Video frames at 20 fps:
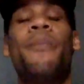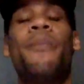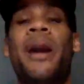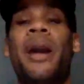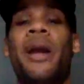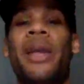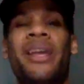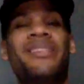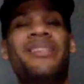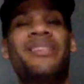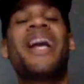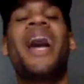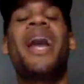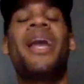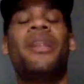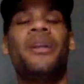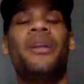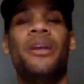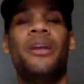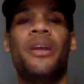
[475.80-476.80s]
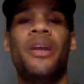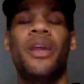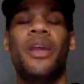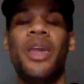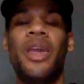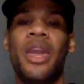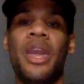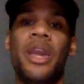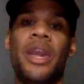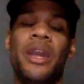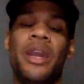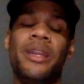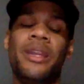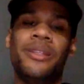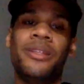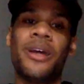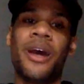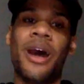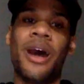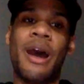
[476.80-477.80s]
my anxiety. And